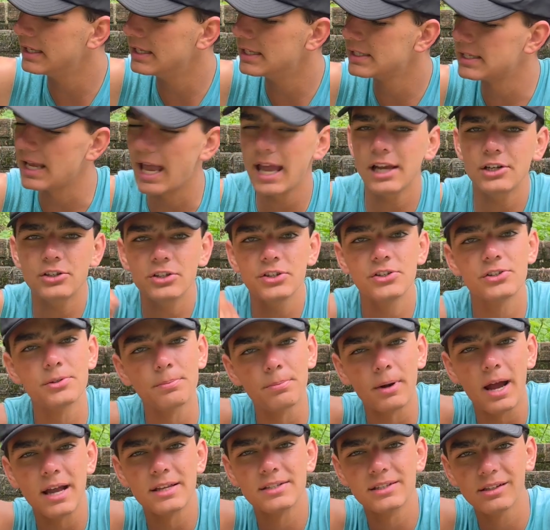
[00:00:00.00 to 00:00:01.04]
is actually
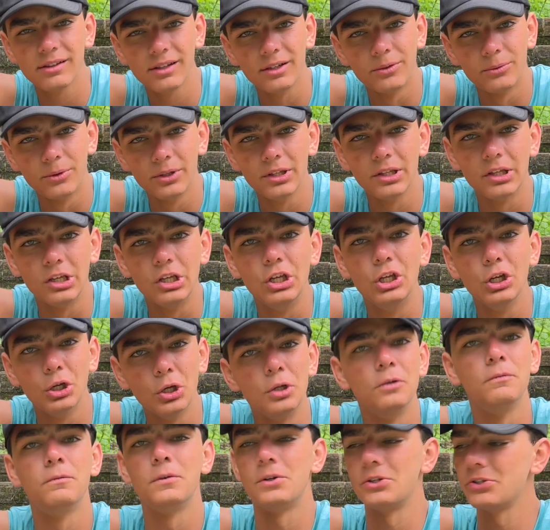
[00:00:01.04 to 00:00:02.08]
surprisingly really
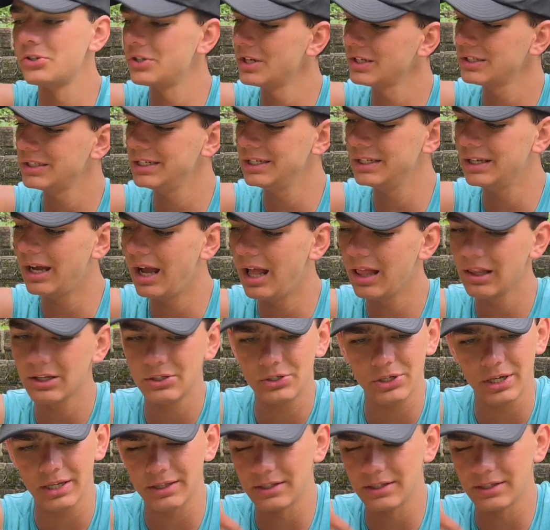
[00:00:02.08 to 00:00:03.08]
good. For $60, you get